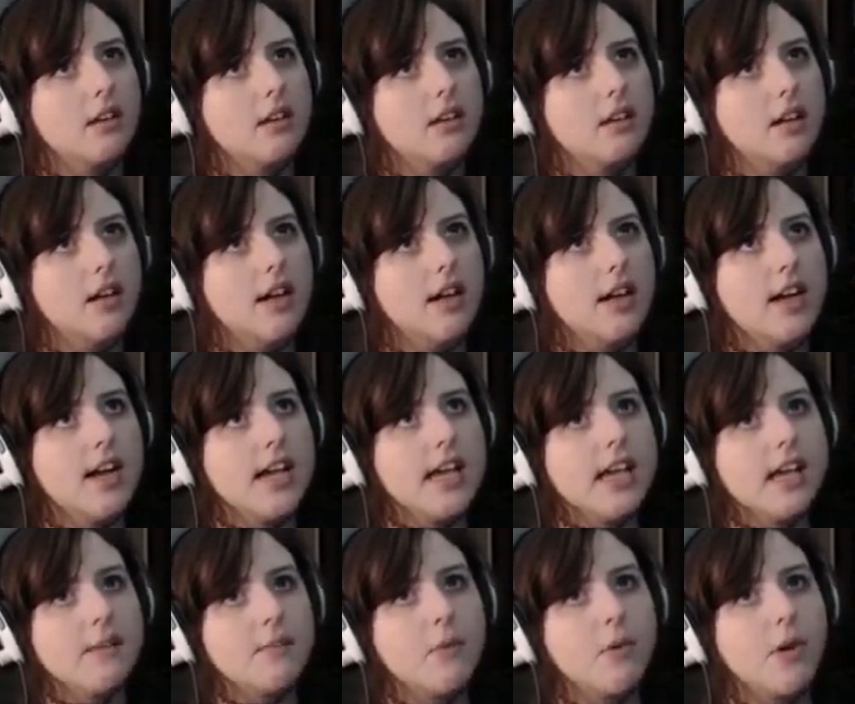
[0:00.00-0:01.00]
I
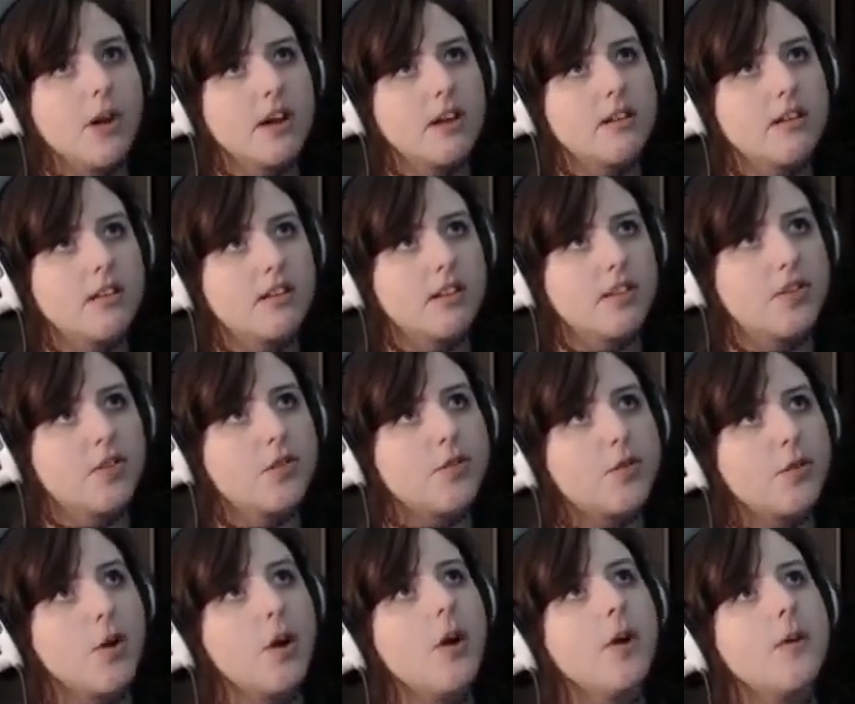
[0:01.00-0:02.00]
am going to
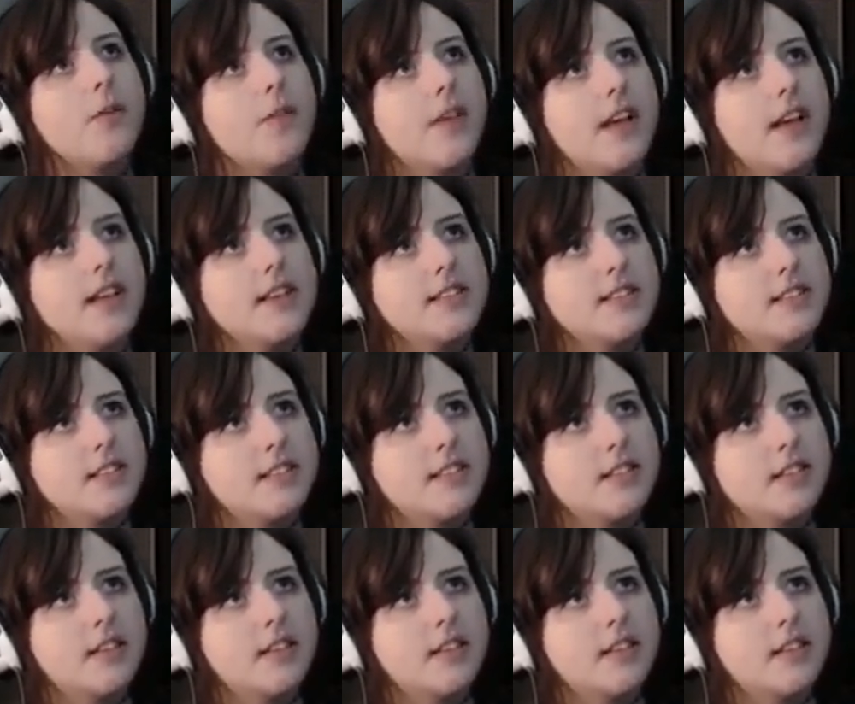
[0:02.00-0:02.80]
throw this.